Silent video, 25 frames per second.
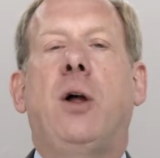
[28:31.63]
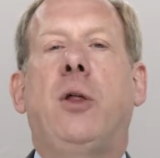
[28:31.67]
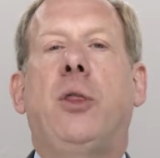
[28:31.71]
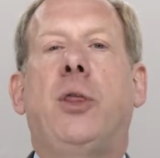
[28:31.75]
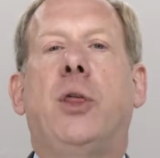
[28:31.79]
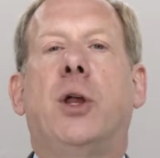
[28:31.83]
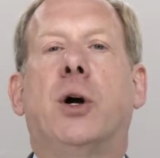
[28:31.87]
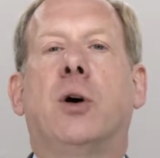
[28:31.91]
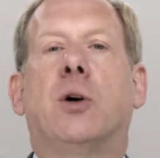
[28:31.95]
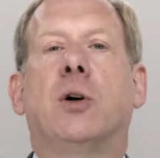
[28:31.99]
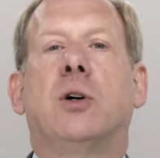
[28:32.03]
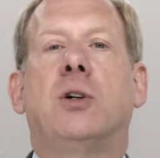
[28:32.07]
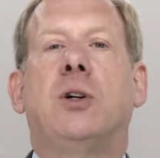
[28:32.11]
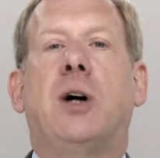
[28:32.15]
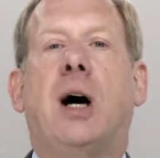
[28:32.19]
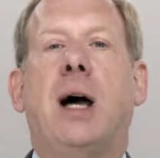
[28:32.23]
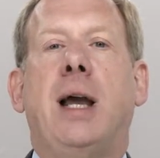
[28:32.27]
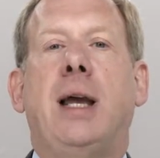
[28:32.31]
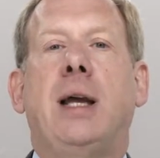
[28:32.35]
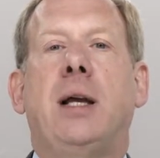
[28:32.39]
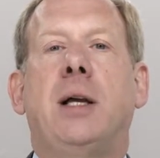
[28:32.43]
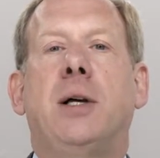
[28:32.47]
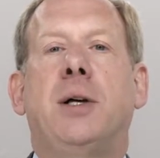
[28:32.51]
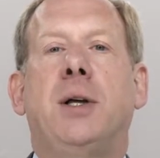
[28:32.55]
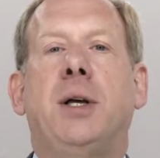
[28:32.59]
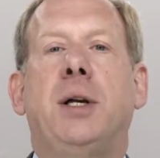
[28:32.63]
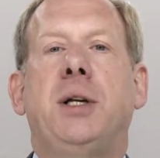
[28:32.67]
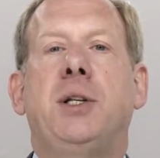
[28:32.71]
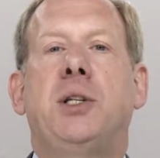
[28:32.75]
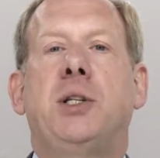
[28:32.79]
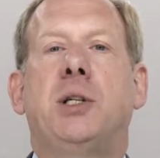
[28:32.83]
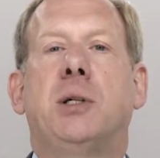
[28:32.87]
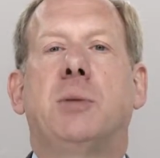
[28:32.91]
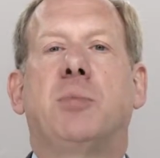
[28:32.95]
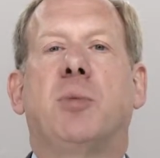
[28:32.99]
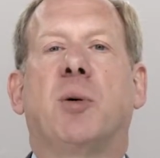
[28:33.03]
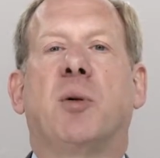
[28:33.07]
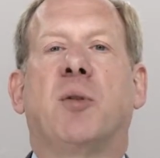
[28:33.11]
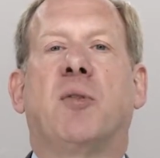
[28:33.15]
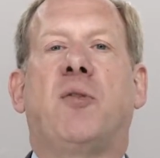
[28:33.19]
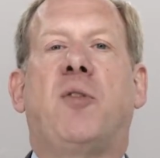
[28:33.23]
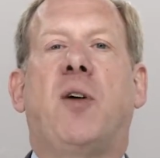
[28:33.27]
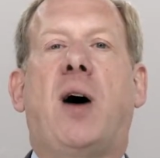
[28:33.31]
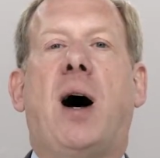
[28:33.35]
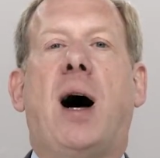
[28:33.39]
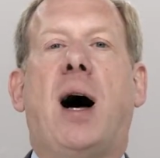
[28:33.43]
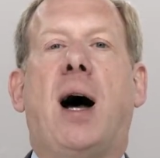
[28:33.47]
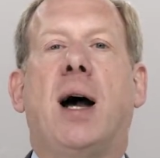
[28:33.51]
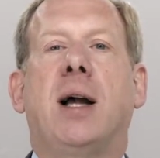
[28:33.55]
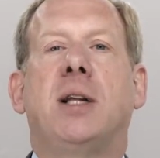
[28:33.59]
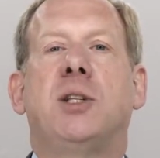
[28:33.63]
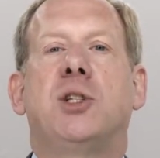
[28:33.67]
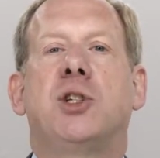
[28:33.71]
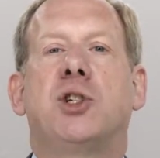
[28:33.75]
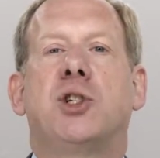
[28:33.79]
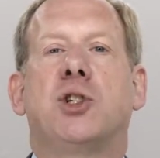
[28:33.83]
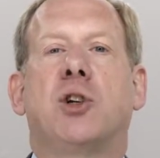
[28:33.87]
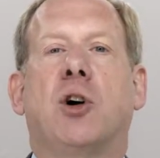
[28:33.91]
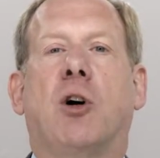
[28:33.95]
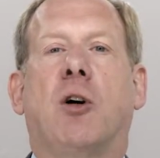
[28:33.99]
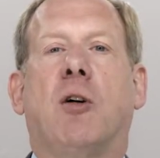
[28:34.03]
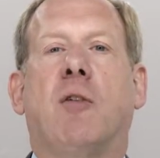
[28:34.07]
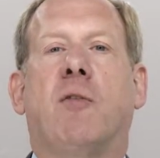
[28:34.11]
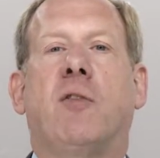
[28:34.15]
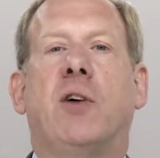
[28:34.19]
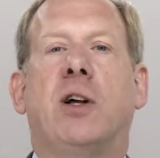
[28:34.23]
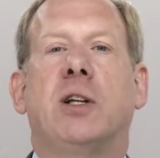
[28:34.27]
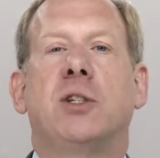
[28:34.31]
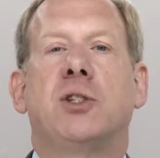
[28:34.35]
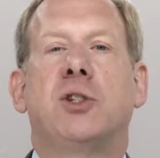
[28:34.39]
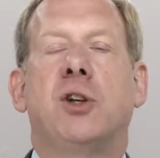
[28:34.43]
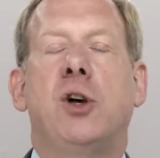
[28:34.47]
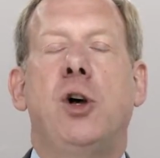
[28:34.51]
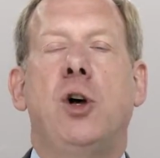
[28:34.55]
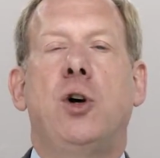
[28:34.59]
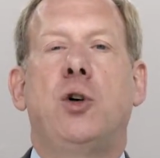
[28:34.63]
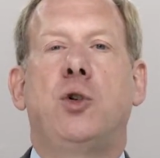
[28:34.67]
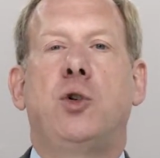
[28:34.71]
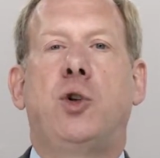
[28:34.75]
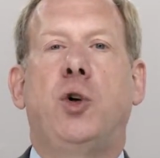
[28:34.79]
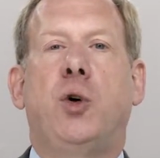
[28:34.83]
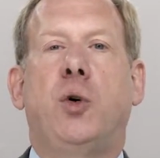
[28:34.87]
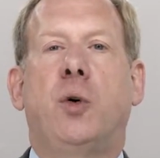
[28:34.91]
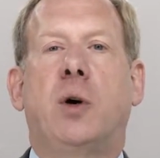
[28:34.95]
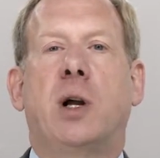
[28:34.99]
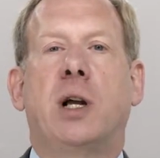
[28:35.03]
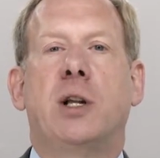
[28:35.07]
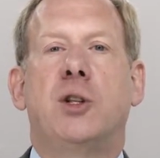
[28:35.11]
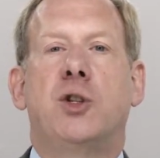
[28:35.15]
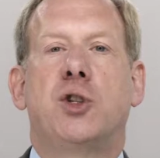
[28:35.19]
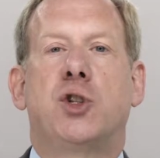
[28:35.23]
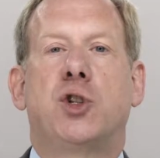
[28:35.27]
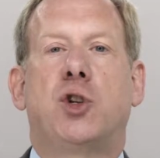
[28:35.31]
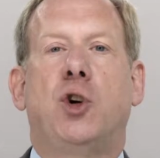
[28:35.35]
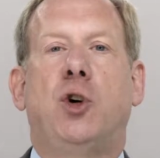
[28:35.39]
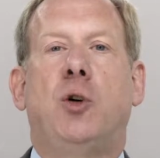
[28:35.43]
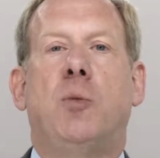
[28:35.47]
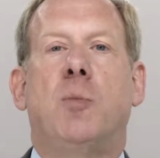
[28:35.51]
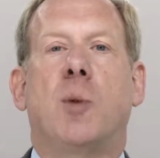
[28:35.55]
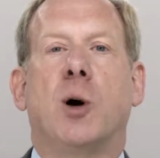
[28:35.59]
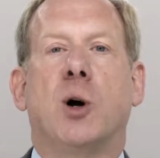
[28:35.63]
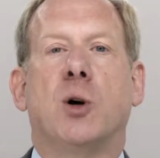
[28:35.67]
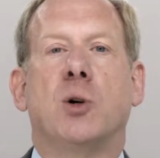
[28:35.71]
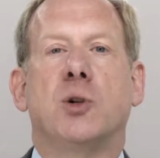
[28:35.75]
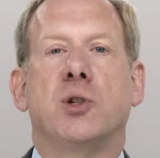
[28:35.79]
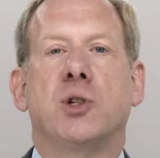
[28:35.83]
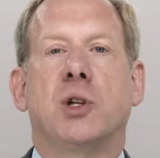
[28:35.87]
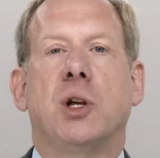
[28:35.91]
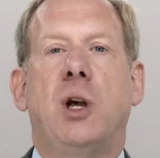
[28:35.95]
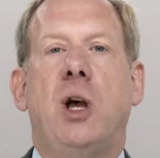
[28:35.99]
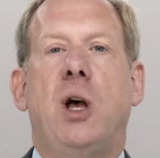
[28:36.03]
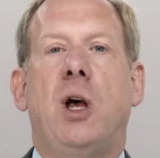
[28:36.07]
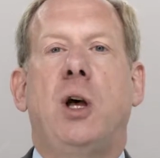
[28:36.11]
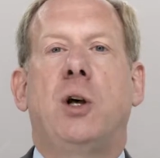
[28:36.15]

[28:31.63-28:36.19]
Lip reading: they're likely to provide service to consumers.